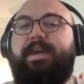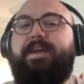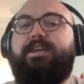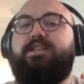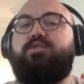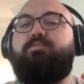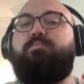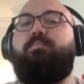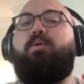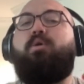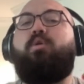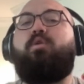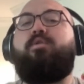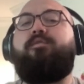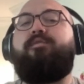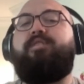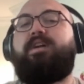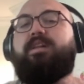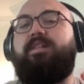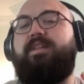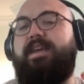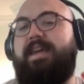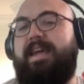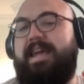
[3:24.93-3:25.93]
is
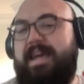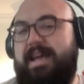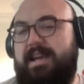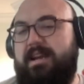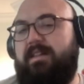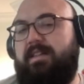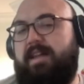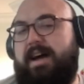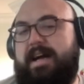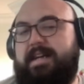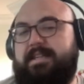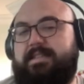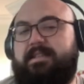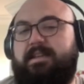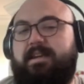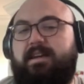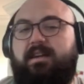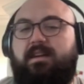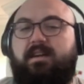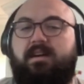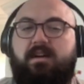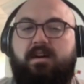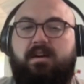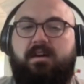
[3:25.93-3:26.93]
perfectly
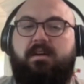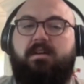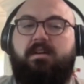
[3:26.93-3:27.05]
inelastic.